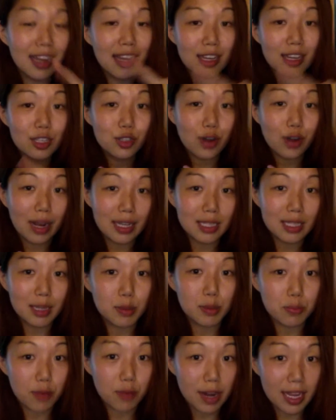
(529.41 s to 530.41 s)
triceps
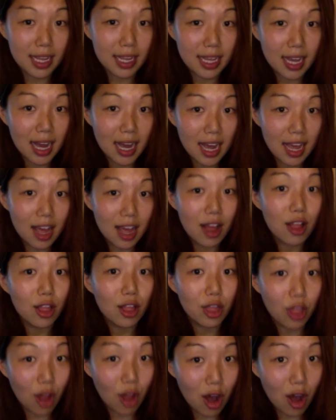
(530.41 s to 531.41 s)
brachii
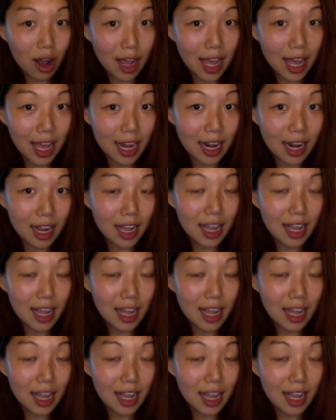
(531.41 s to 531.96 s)
long head.